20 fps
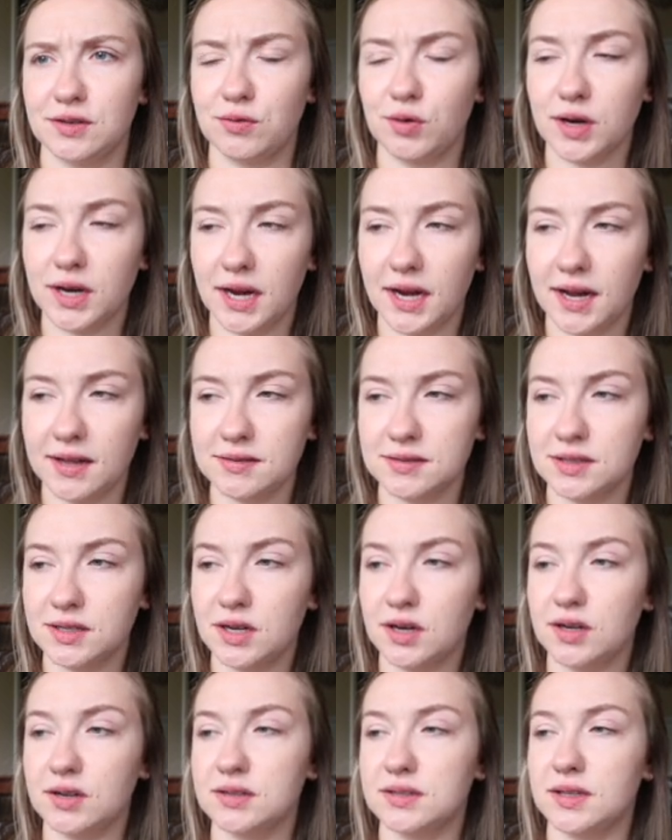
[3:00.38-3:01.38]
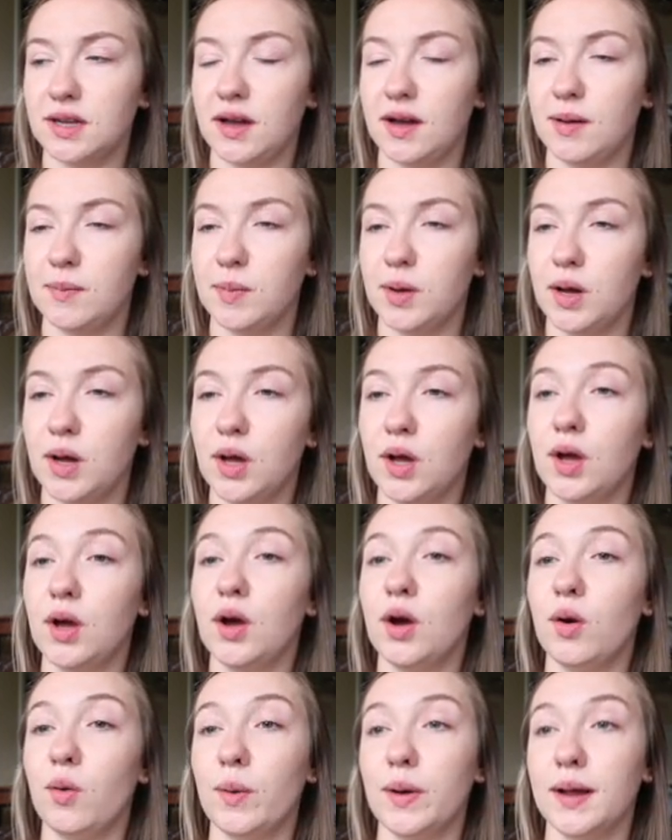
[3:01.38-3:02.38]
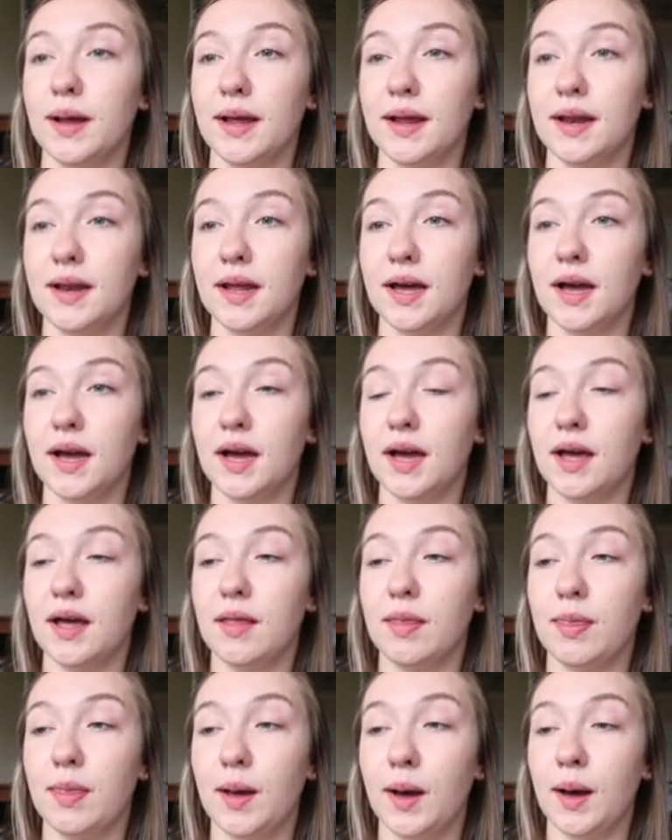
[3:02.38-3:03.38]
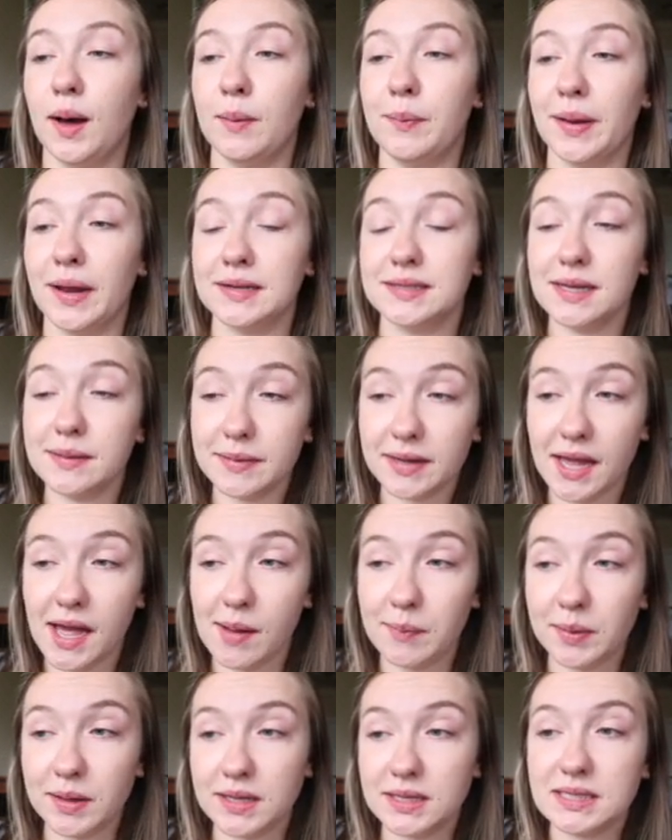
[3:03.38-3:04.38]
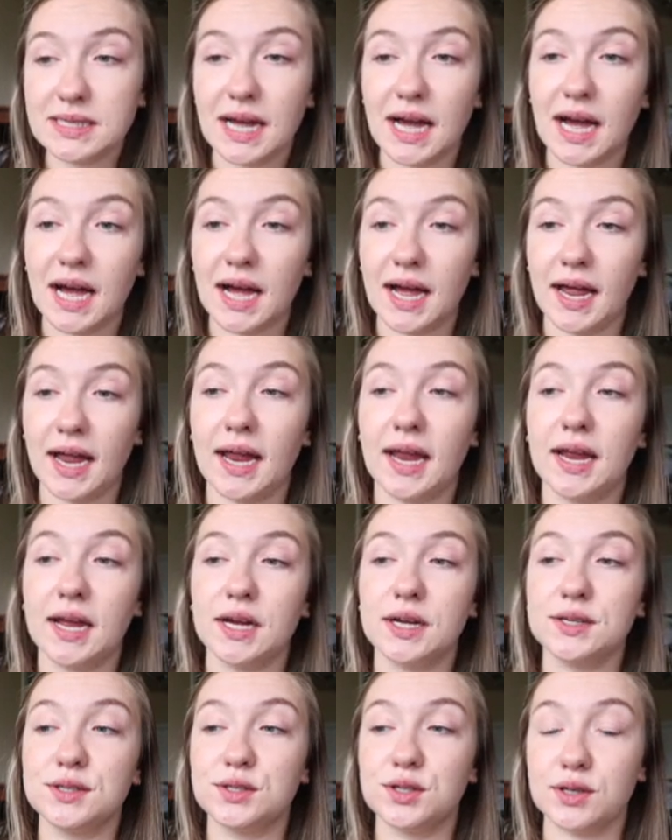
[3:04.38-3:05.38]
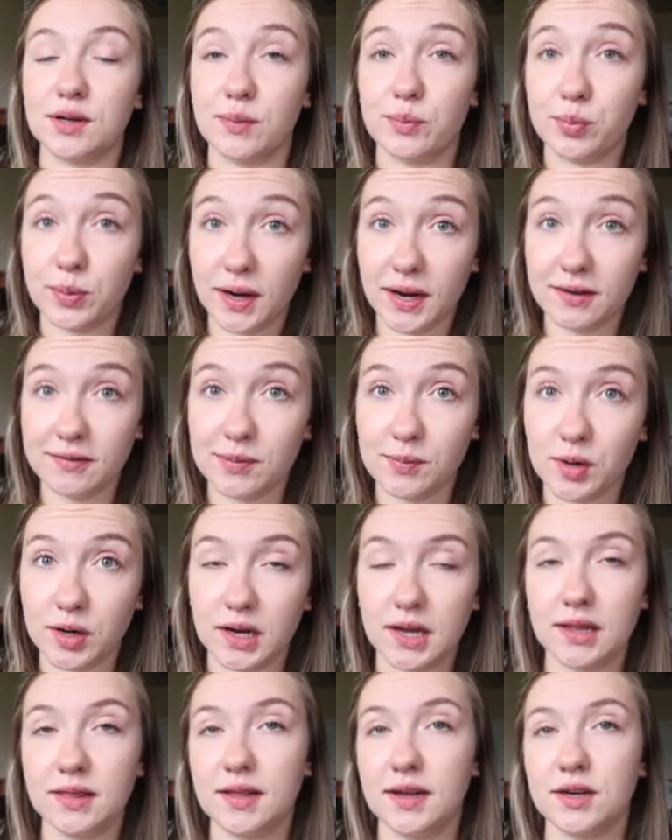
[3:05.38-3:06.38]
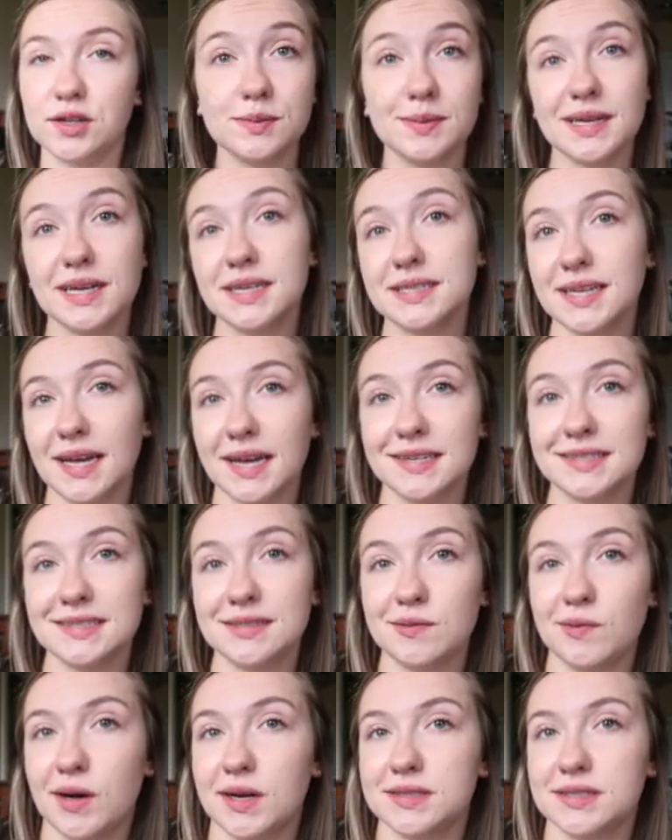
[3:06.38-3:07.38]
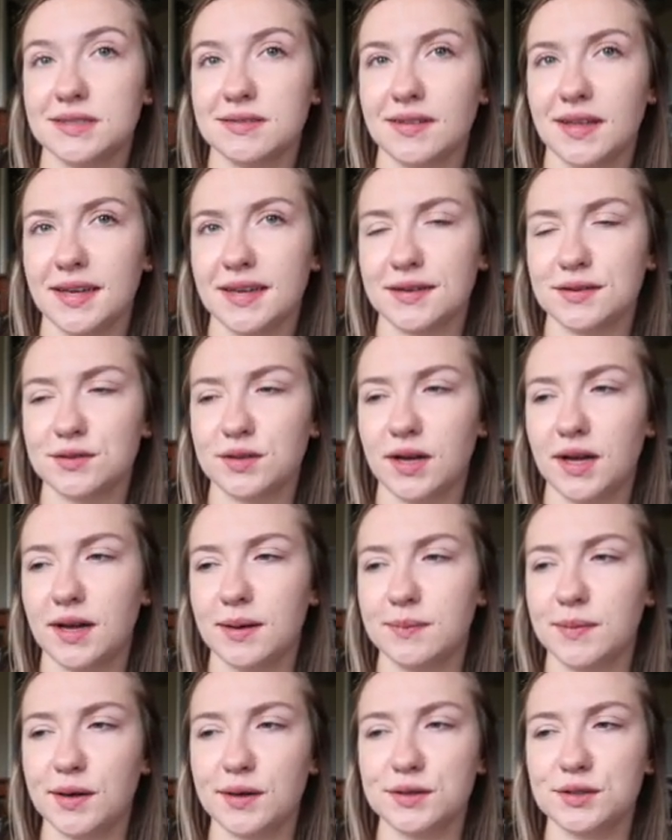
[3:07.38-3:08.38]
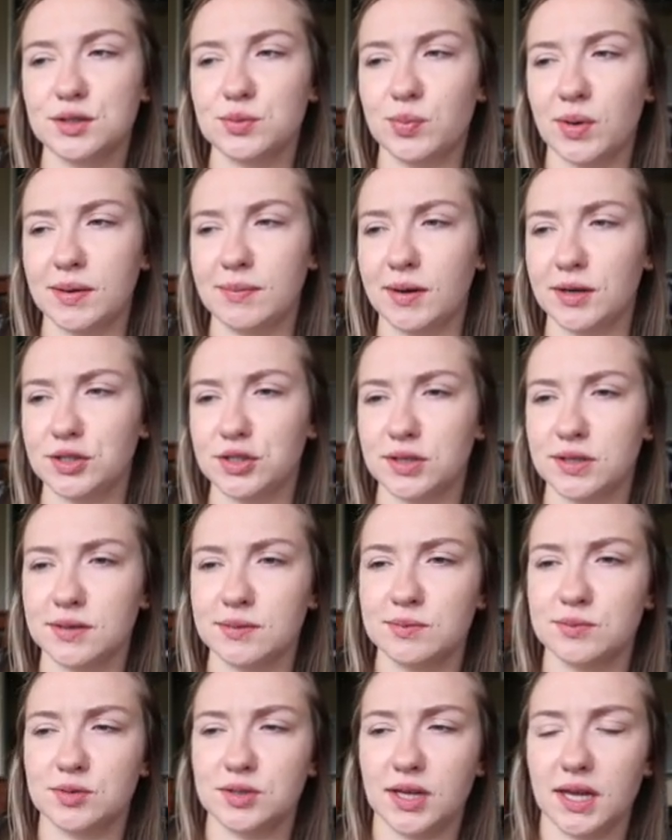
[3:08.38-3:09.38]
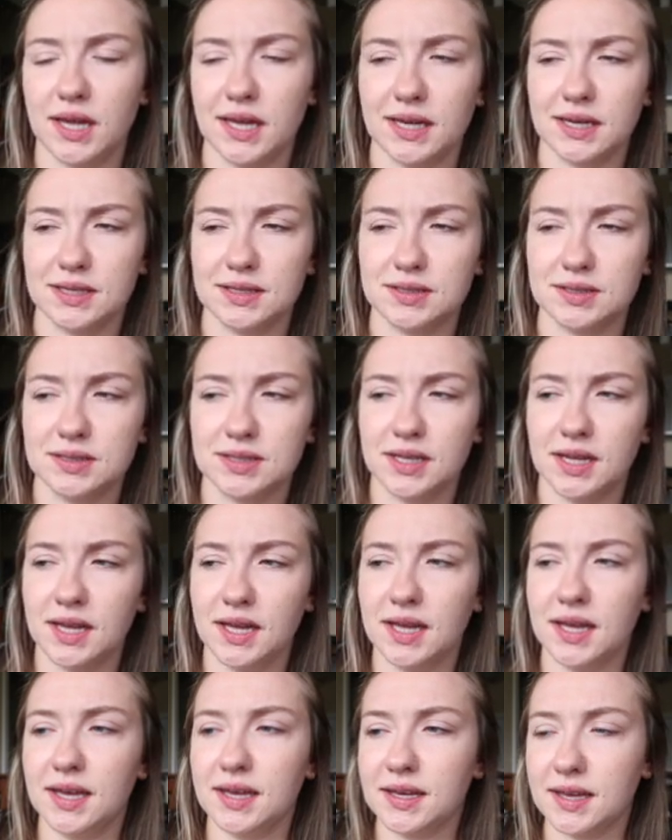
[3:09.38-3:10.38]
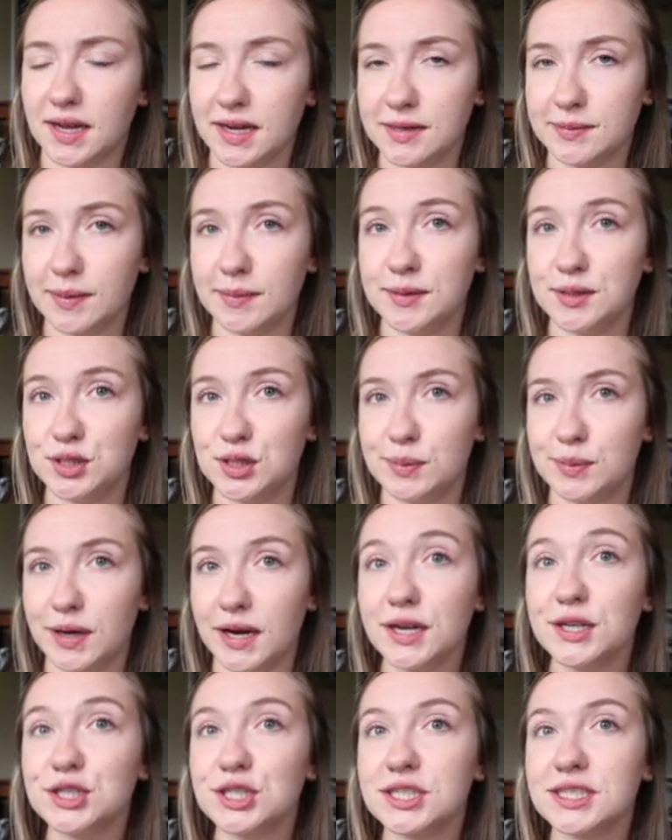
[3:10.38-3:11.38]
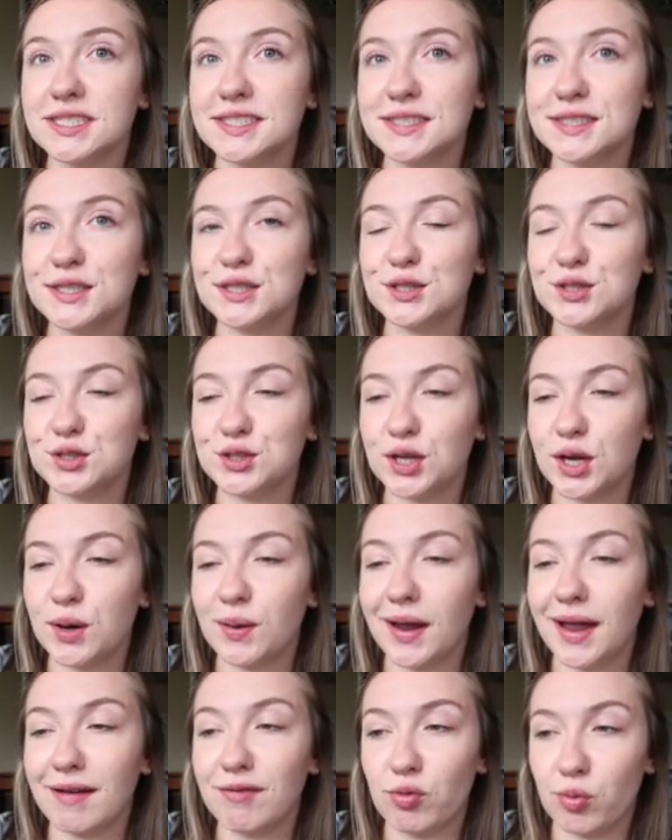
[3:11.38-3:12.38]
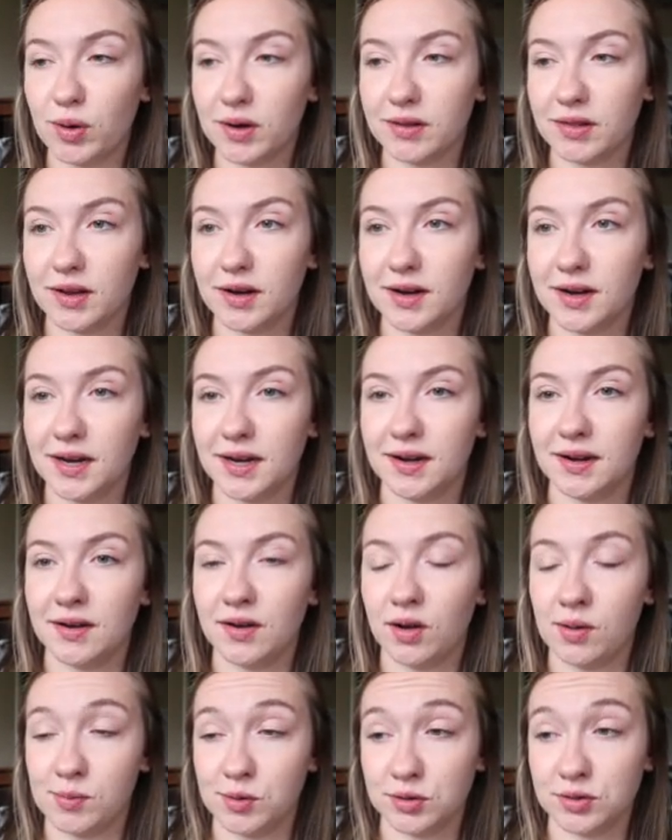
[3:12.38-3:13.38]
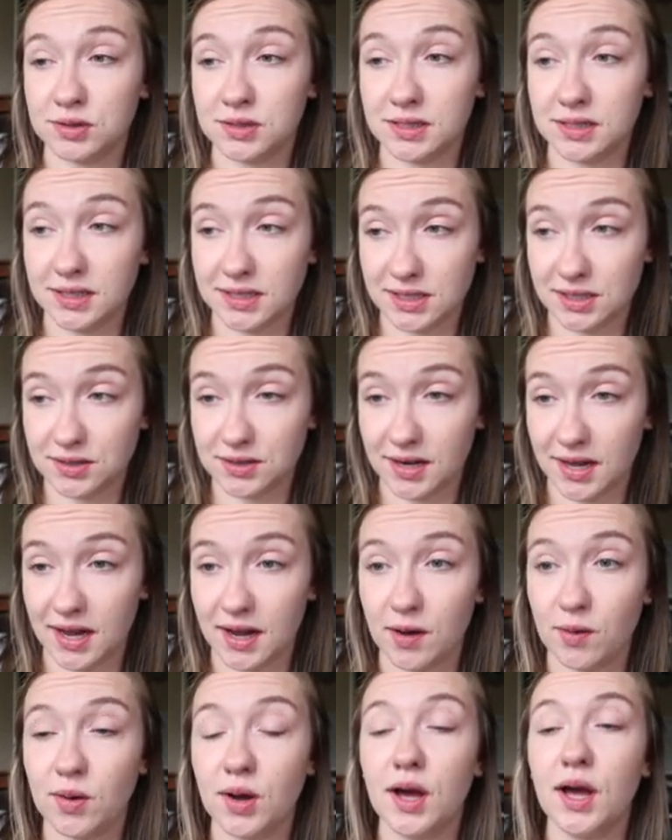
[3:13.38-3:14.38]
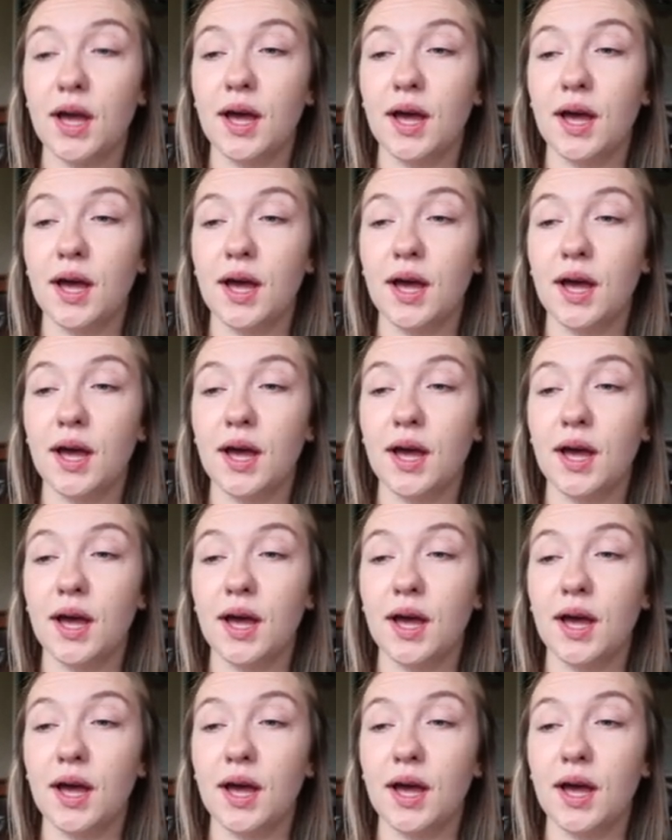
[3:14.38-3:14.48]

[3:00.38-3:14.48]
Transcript: year of working as a nurse, um, when the pandemic happened, I took a break from working there just because I didn't want to like um, spread my germs, and kind of made me super anxious. So I haven't worked there in almost a year now.